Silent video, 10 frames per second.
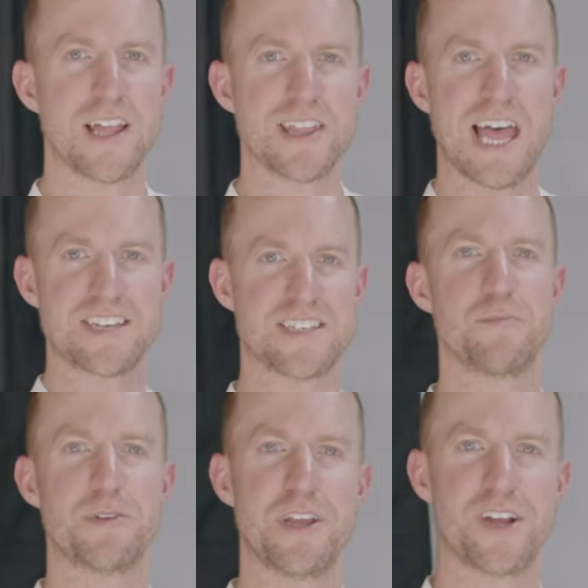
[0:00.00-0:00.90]
Last step
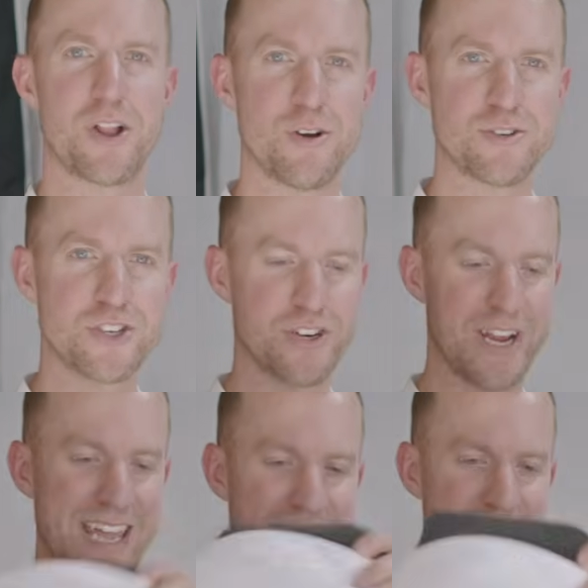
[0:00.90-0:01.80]
with the enclosure
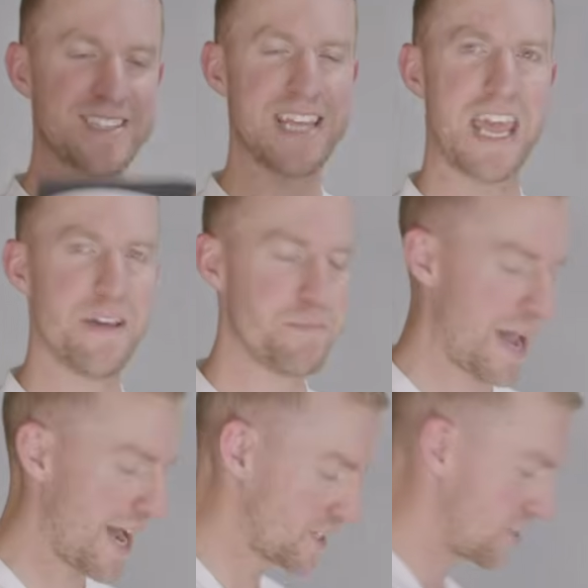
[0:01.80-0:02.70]
is the impact